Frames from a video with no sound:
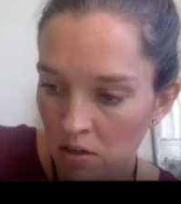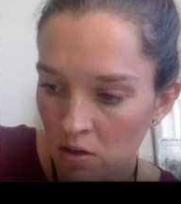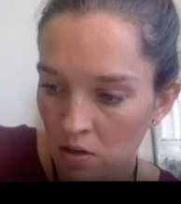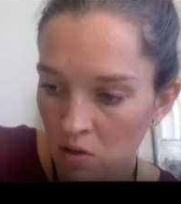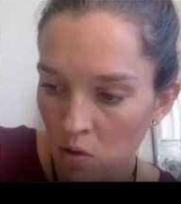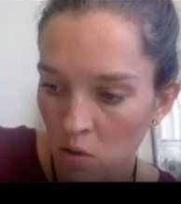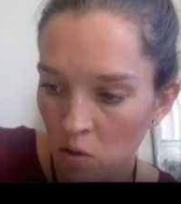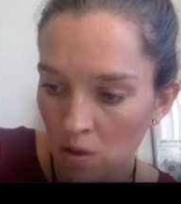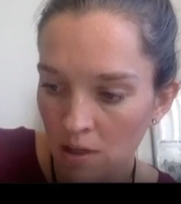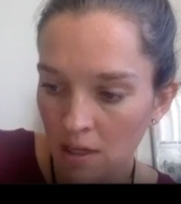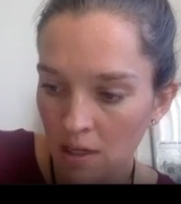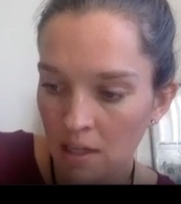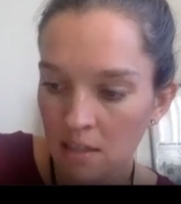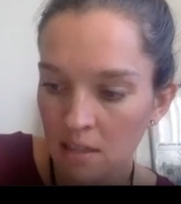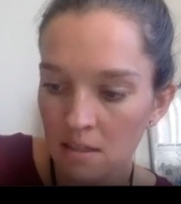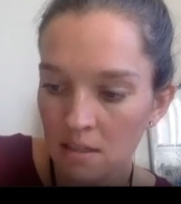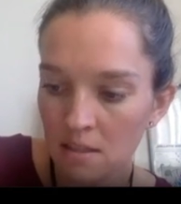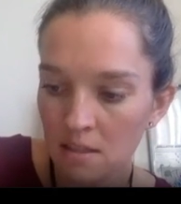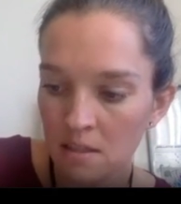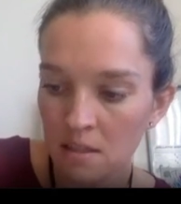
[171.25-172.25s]

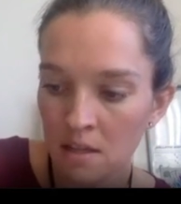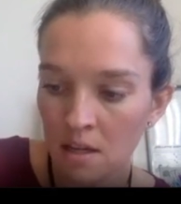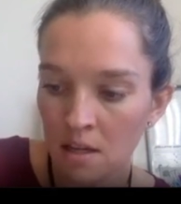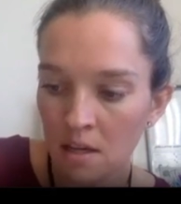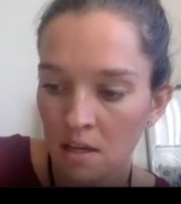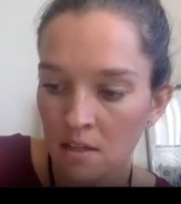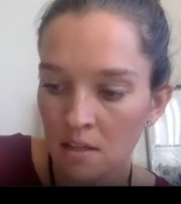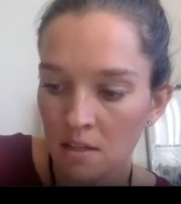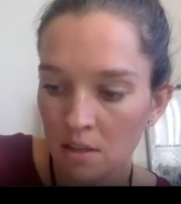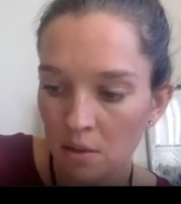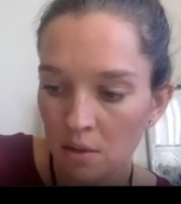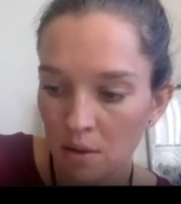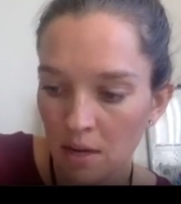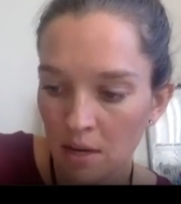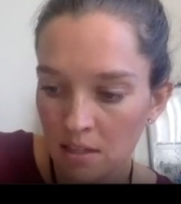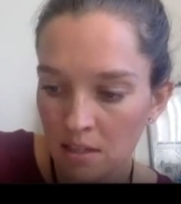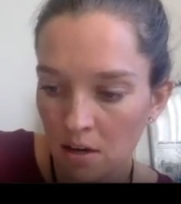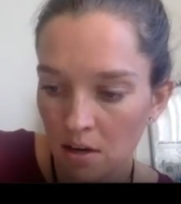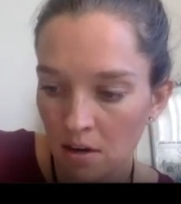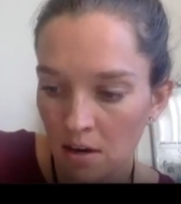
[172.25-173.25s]
coordinates. So
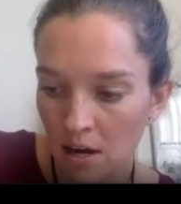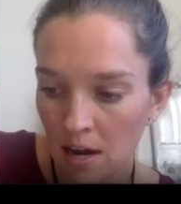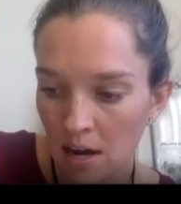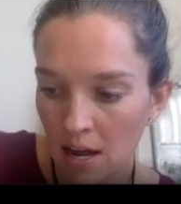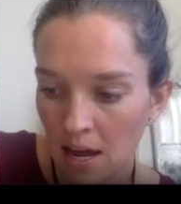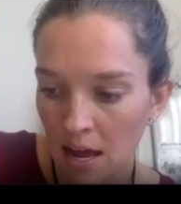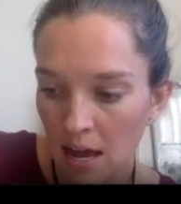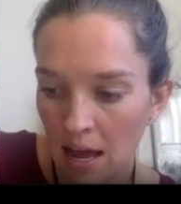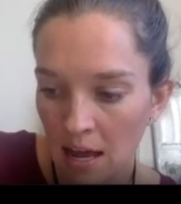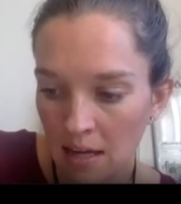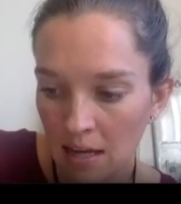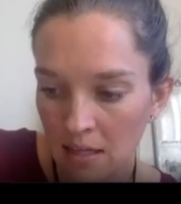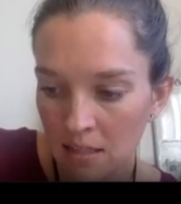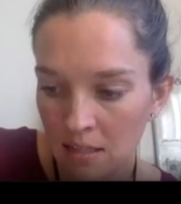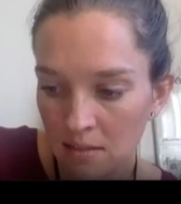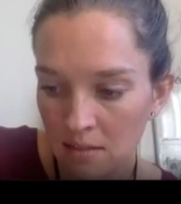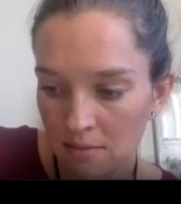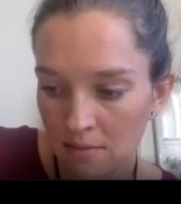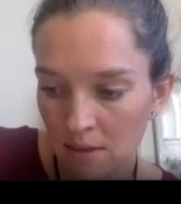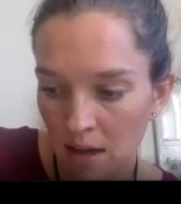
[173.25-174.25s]
it's our
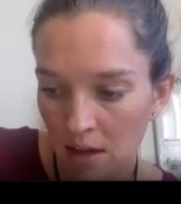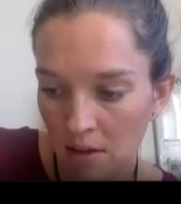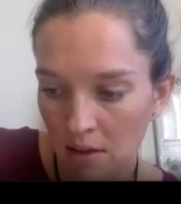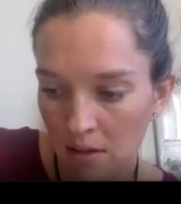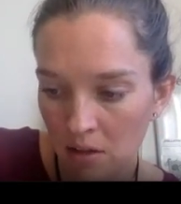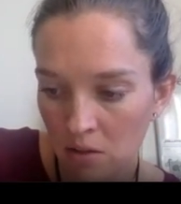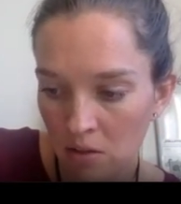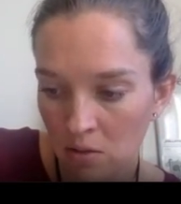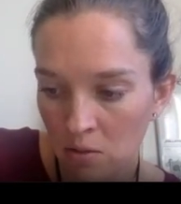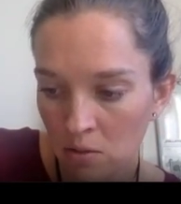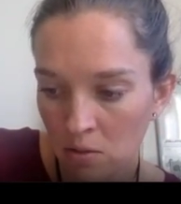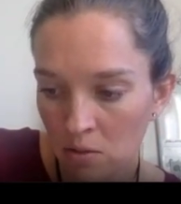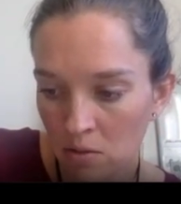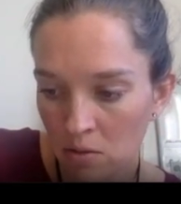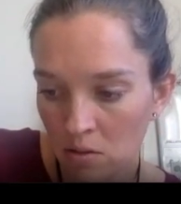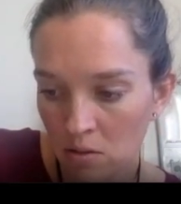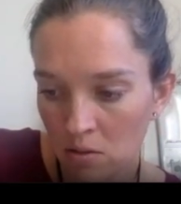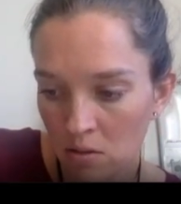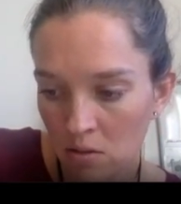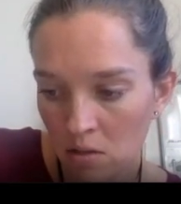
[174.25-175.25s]
x
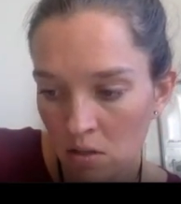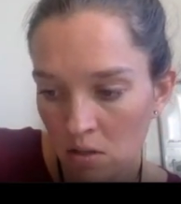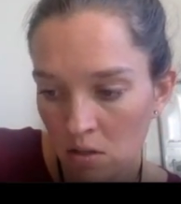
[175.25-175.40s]
values.